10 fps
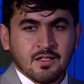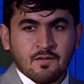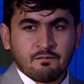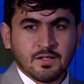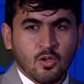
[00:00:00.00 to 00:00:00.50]

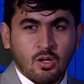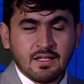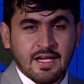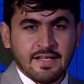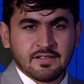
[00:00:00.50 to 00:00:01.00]
With
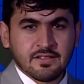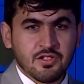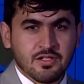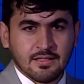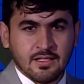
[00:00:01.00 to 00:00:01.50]
online and
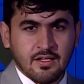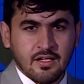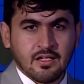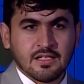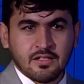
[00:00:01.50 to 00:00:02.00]
digital
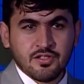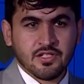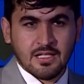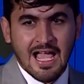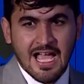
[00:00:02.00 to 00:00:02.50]
learning and
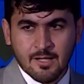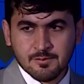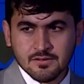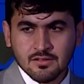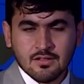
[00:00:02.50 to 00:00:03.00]
digital
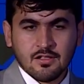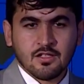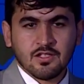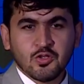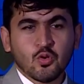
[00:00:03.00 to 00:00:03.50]
apps,
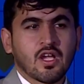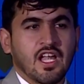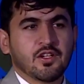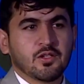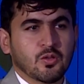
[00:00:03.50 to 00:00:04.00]
you
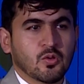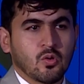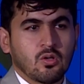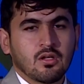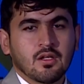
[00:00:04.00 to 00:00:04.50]
can
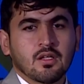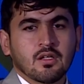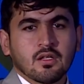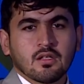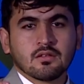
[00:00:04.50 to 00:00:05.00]
do
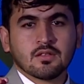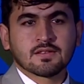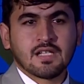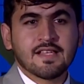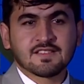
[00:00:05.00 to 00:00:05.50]
the
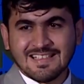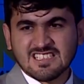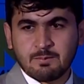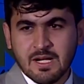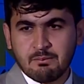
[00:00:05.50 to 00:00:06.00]
science
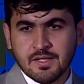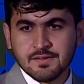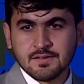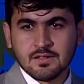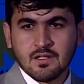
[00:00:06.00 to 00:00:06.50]

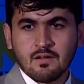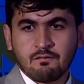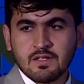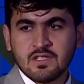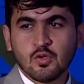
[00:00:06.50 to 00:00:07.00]
experiments
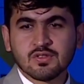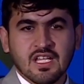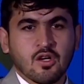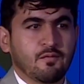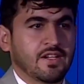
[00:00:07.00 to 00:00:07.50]
with
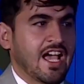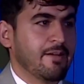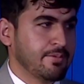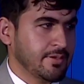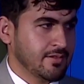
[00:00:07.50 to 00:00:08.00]
using of an
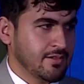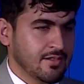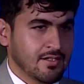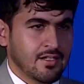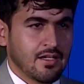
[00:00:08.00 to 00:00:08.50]
app.
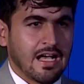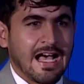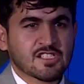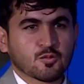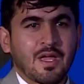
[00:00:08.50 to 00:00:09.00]

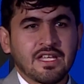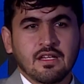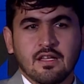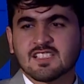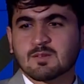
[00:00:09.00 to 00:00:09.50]
As
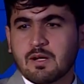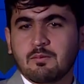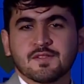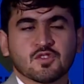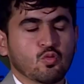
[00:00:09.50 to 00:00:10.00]
many
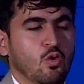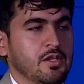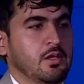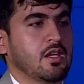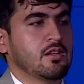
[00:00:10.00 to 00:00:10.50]
experiments you
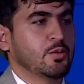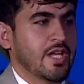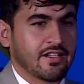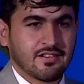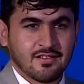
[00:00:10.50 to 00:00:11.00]
want, you can do
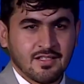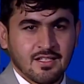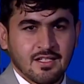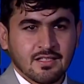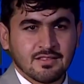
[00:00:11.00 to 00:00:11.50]
that.
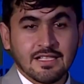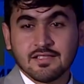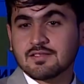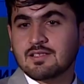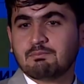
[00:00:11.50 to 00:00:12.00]
That
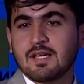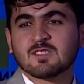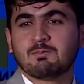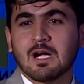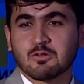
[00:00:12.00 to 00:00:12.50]
is the
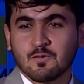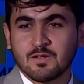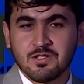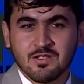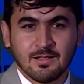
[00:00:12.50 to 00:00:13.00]
best part of
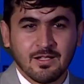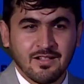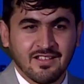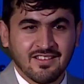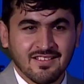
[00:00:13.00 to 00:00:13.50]
digital
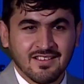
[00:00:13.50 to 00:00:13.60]
learning.